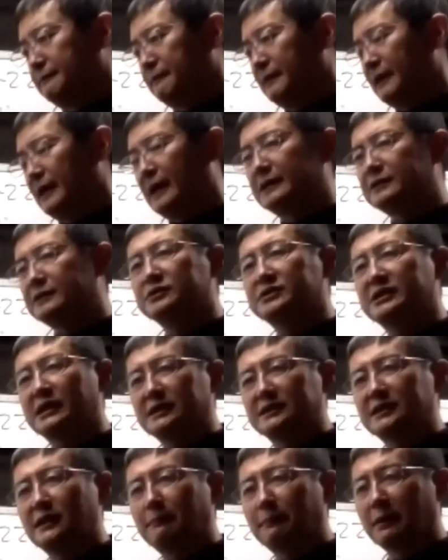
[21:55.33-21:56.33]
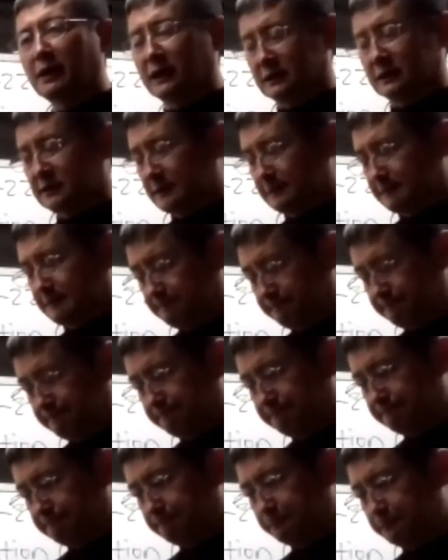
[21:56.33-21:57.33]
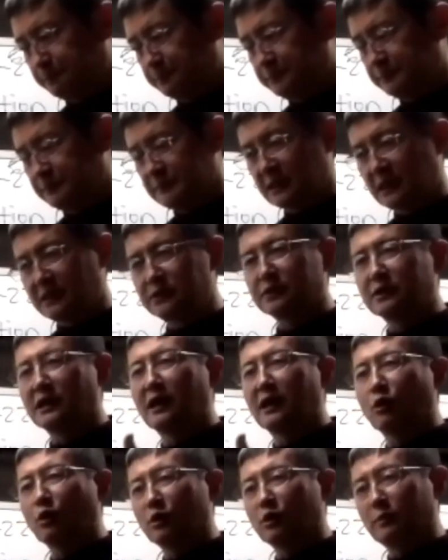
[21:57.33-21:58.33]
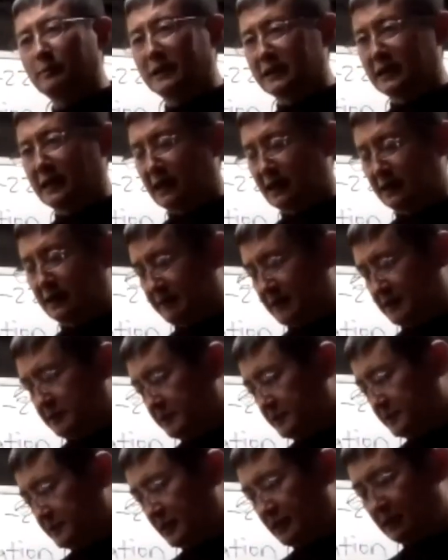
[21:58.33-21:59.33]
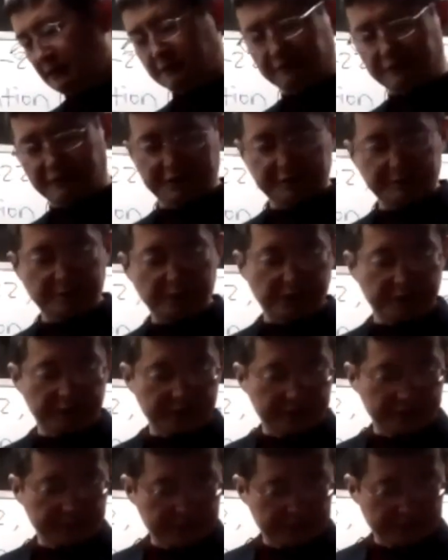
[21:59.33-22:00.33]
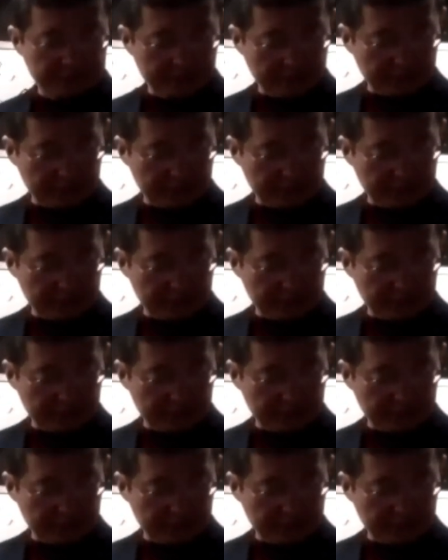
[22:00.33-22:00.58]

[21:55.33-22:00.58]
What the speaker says: And you said 10 bucks, and you got all the money out of this person. All